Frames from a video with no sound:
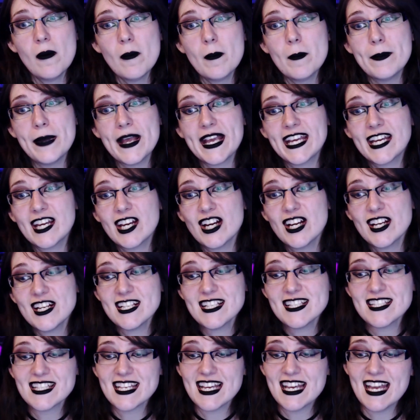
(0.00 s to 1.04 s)

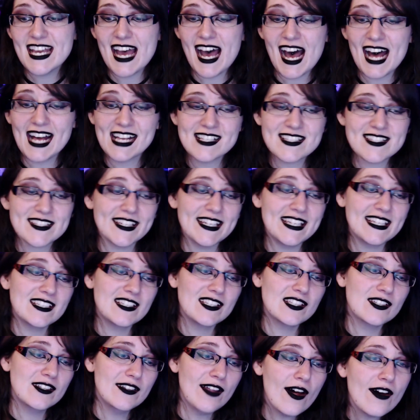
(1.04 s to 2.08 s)
because it has a
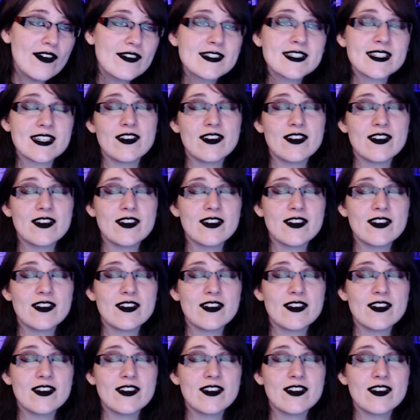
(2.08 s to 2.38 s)
lot